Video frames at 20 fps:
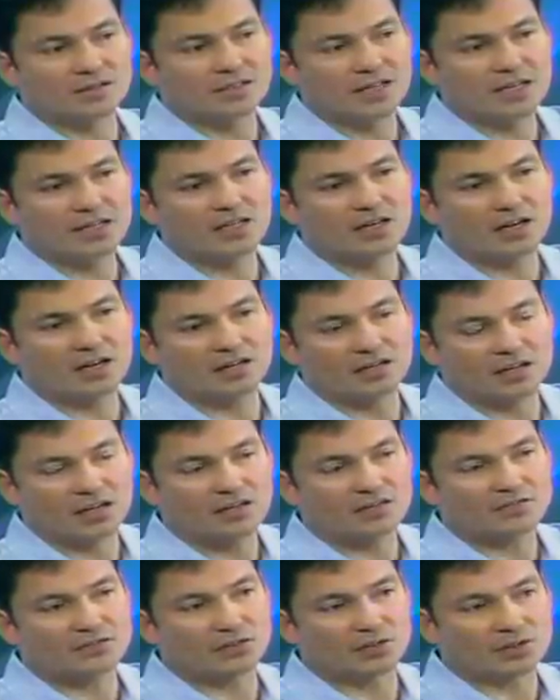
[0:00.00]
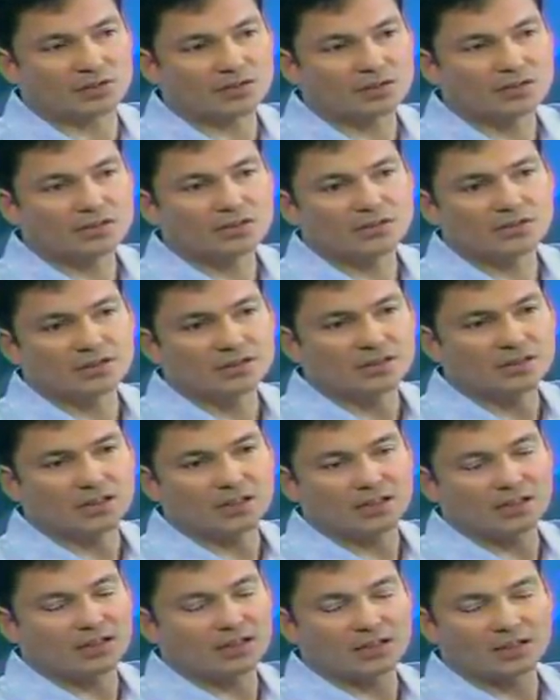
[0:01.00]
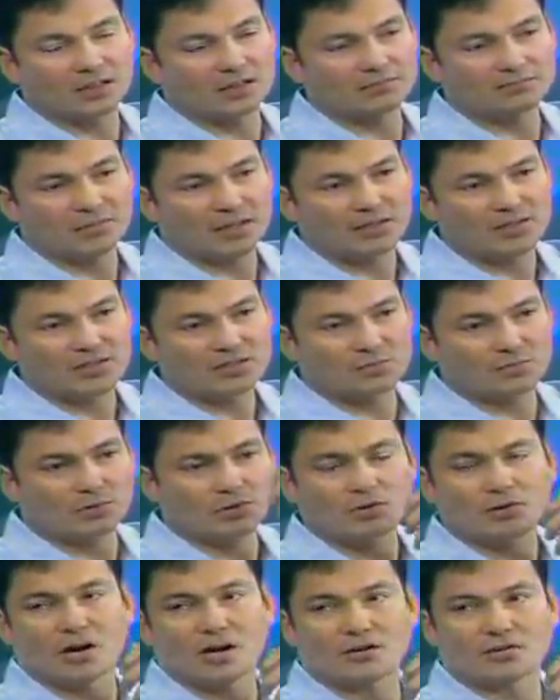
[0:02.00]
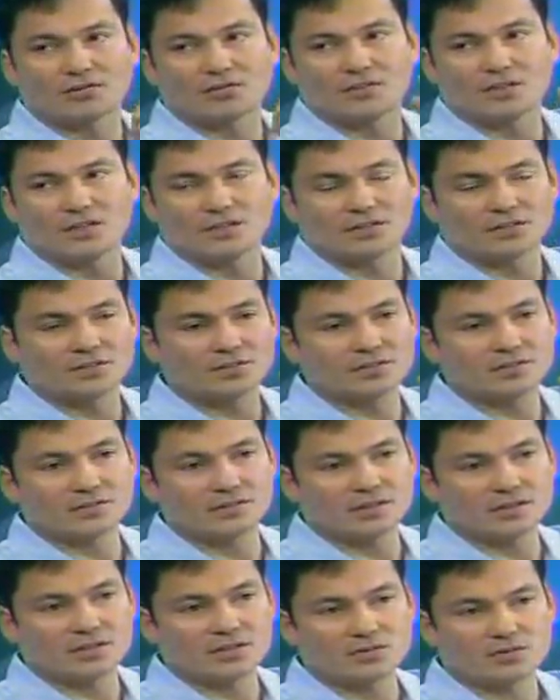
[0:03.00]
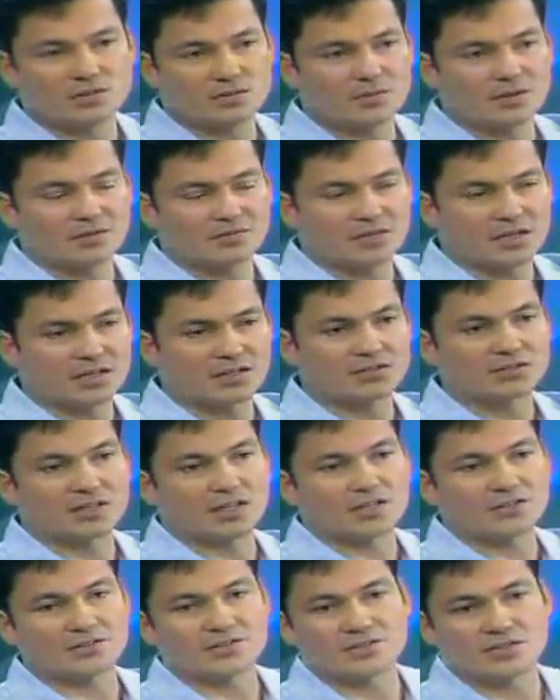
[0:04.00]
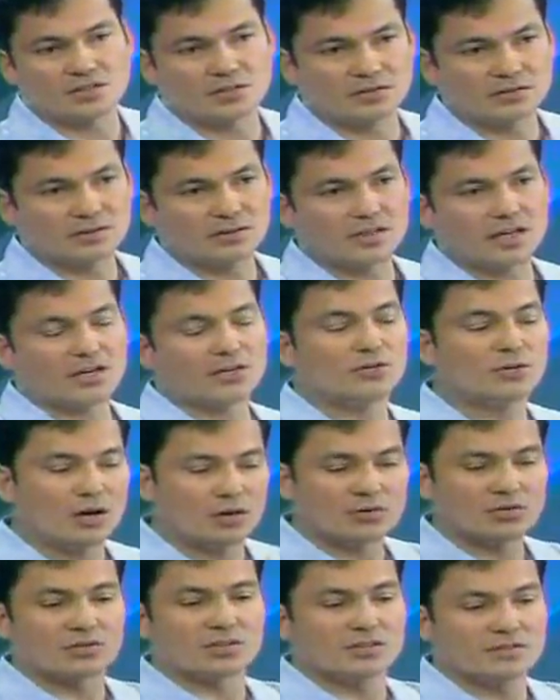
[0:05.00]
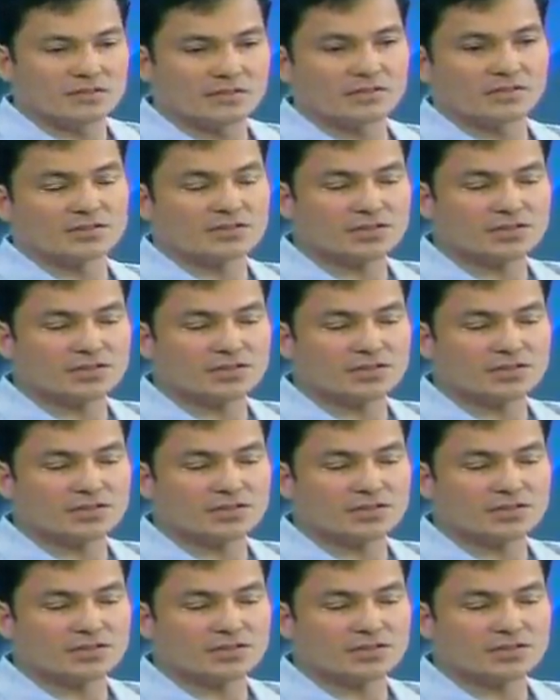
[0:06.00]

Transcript: day that I left her, um, I just broke out in tears, and mm -hmm. she was about nine or ten years old. And I knew I was leaving for the